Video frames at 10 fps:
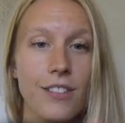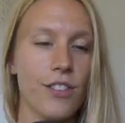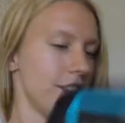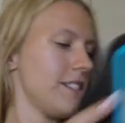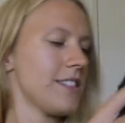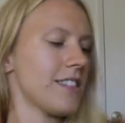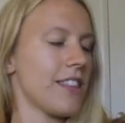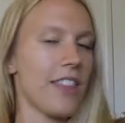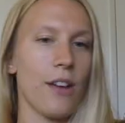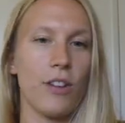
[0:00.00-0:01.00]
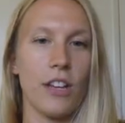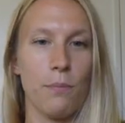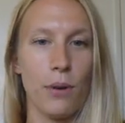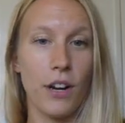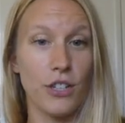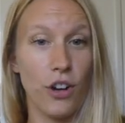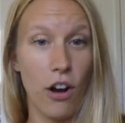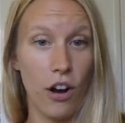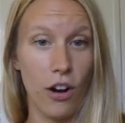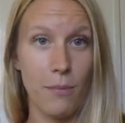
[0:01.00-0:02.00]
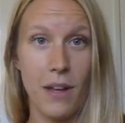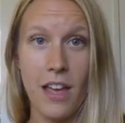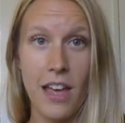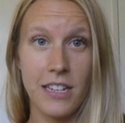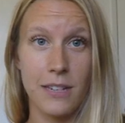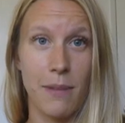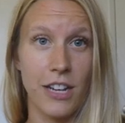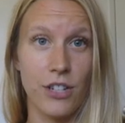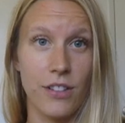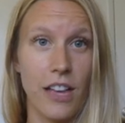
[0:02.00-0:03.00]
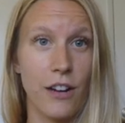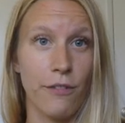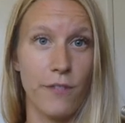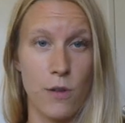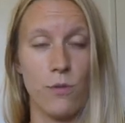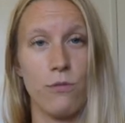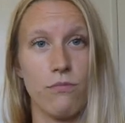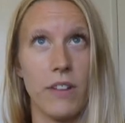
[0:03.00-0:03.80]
So this is the thing that you put on your arm to make sure that your phone,